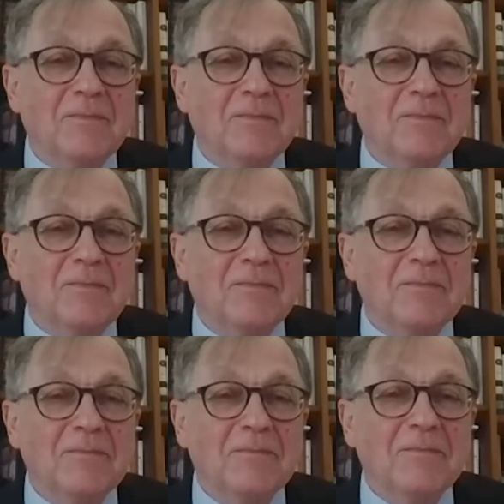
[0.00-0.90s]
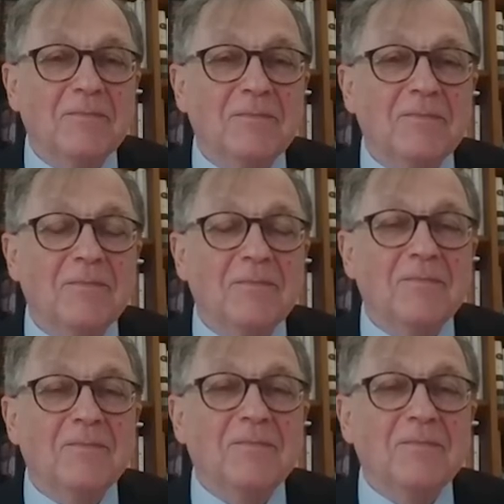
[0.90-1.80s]

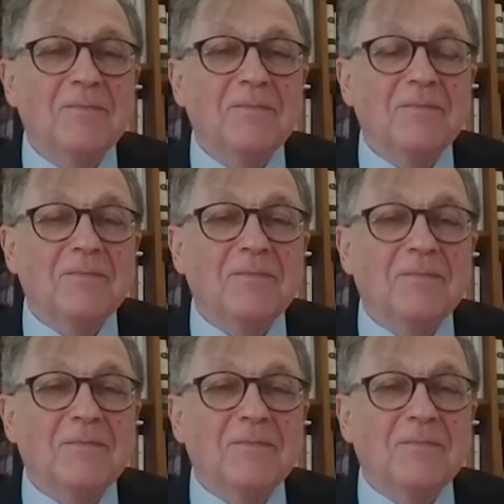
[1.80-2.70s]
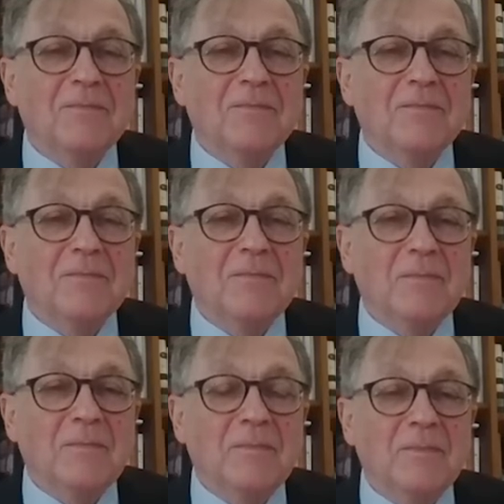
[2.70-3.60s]

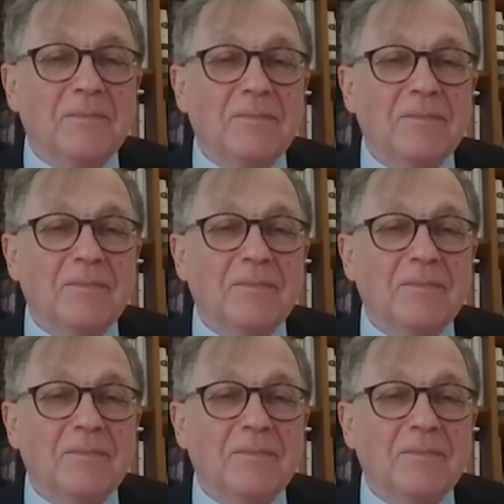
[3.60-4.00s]
No words are spoken by the person on screen.